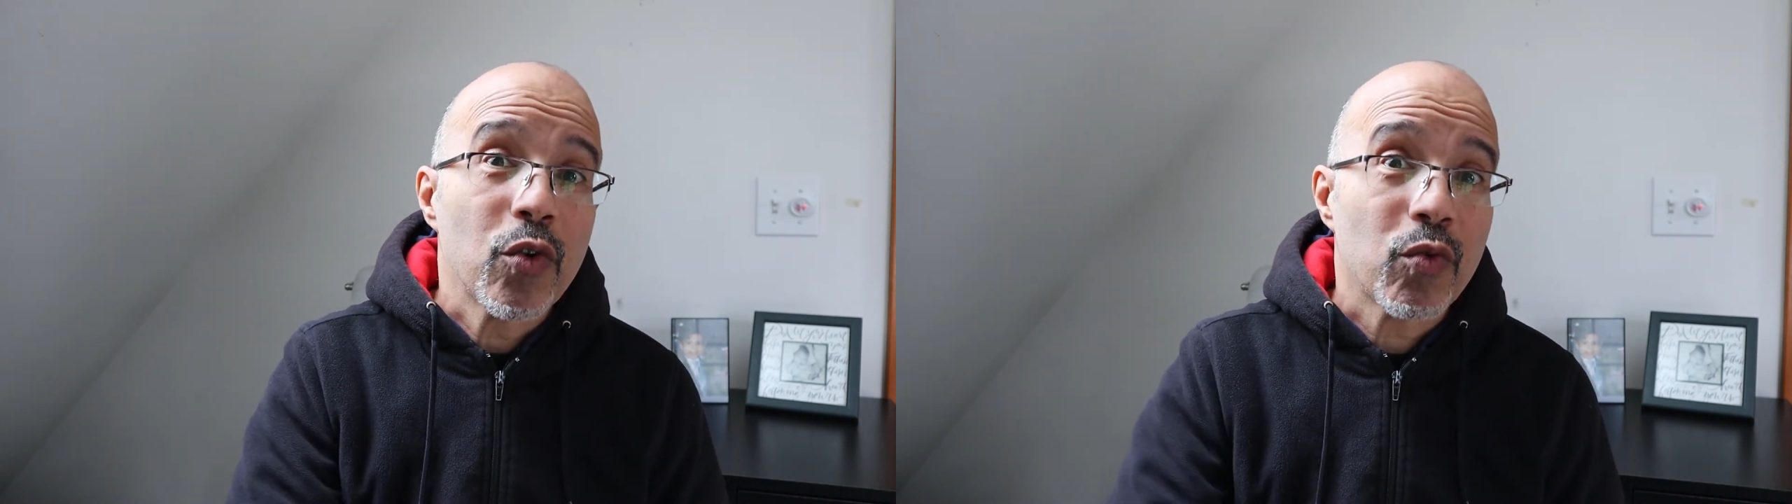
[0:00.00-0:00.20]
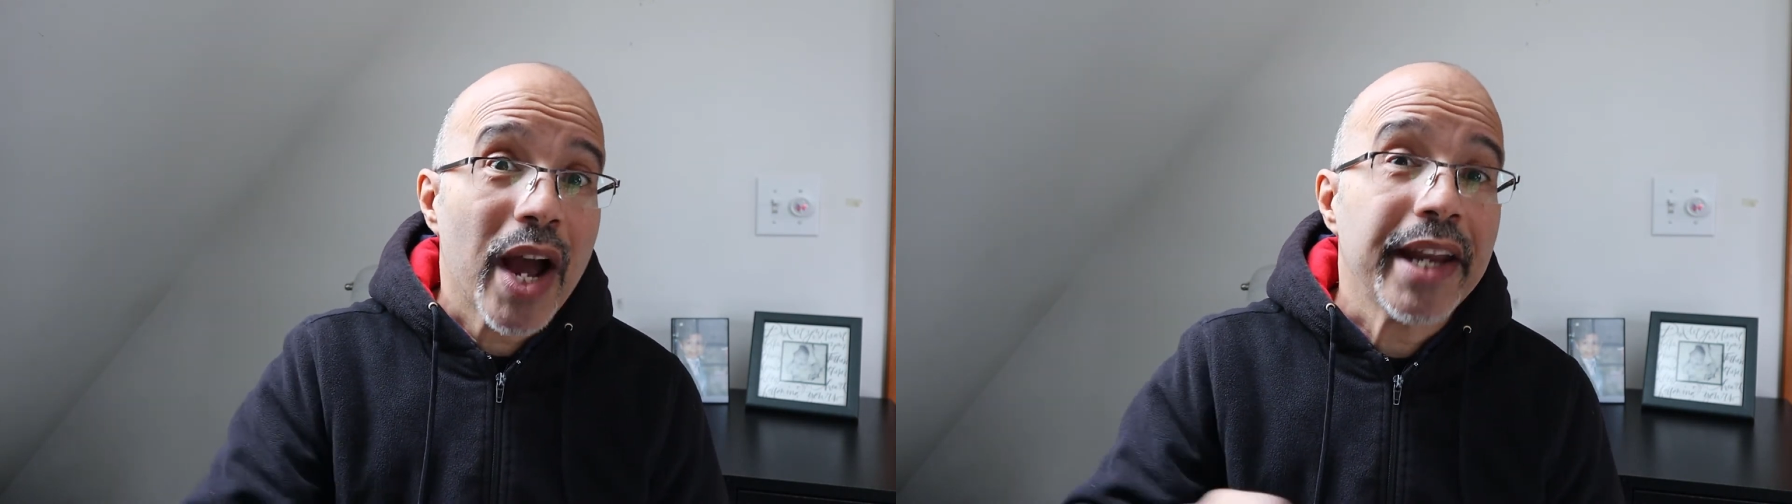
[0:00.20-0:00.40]

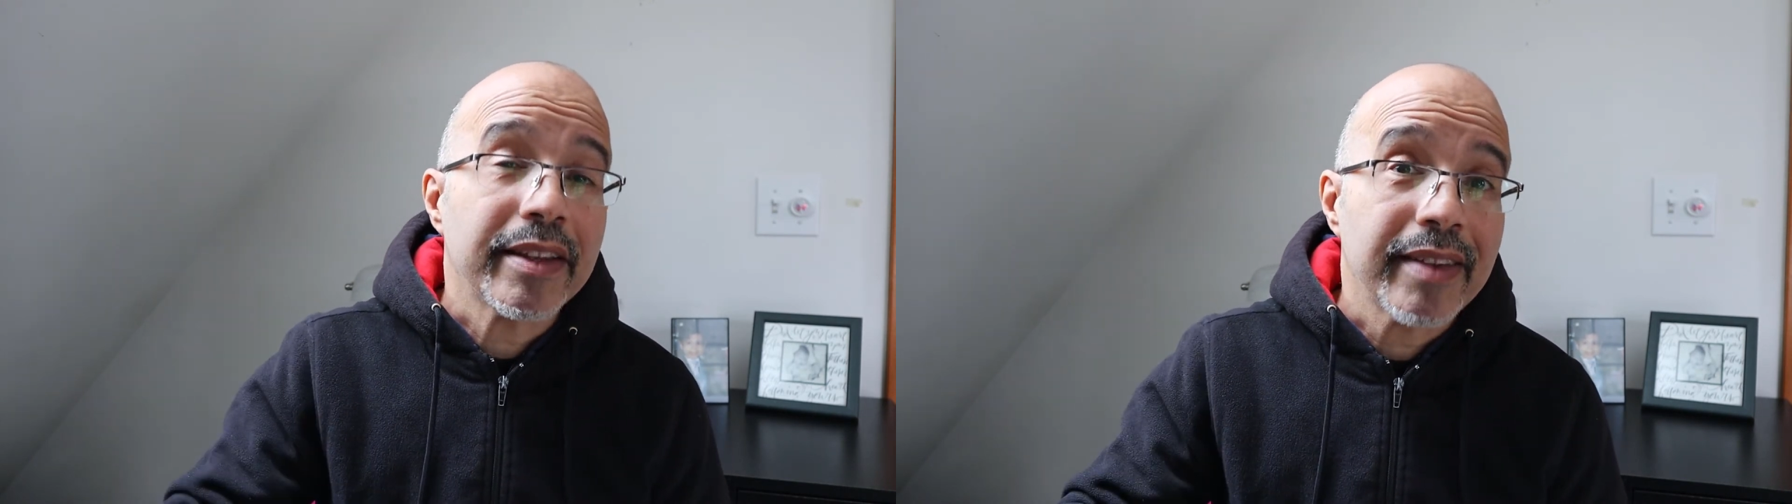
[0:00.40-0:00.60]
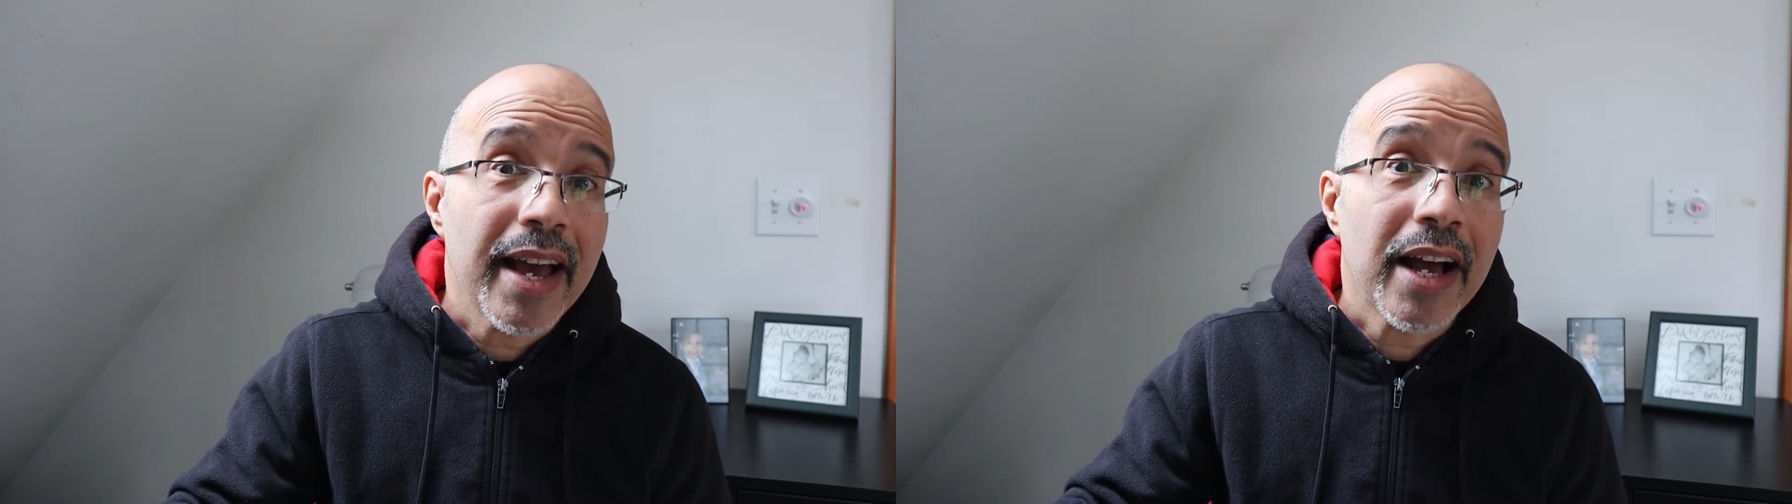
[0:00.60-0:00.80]
write
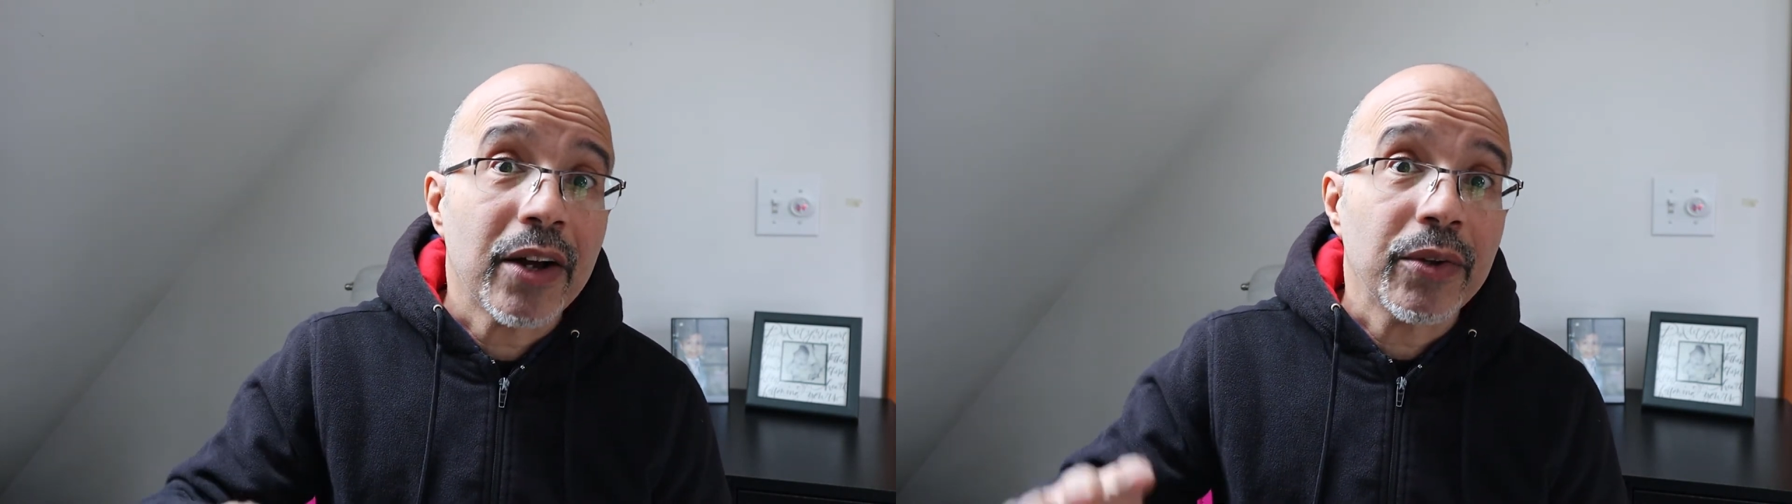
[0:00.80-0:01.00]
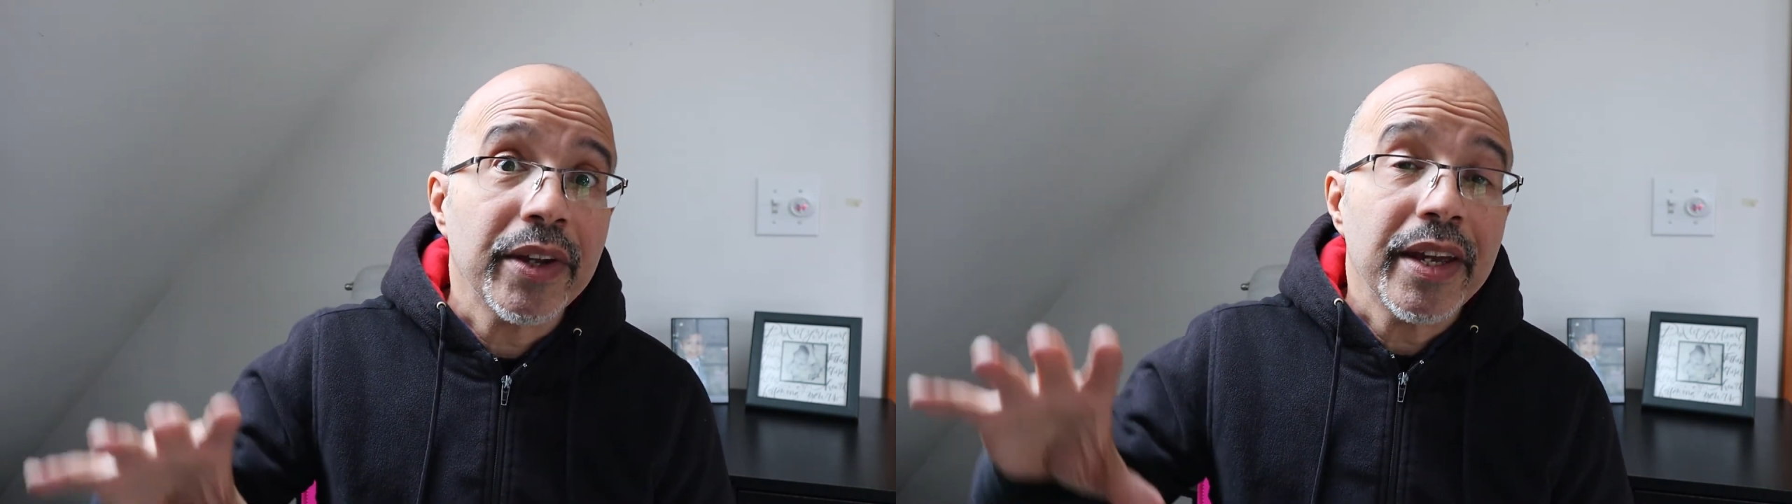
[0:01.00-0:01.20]
it
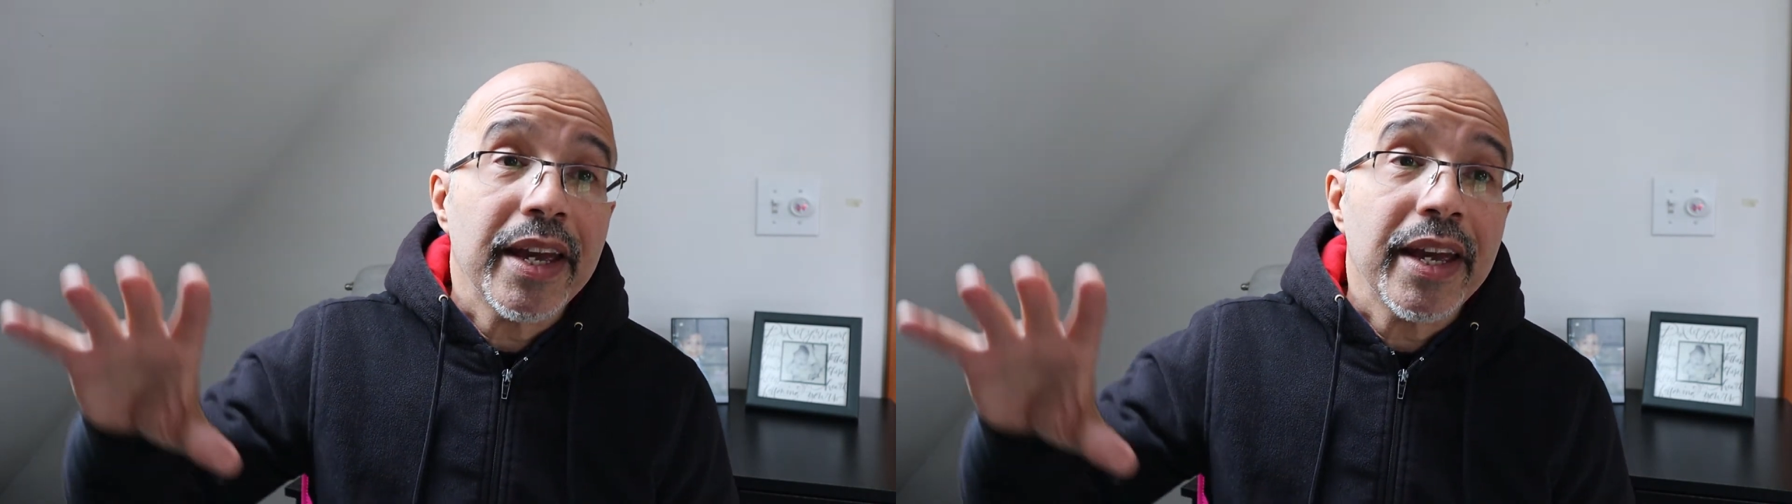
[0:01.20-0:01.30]
down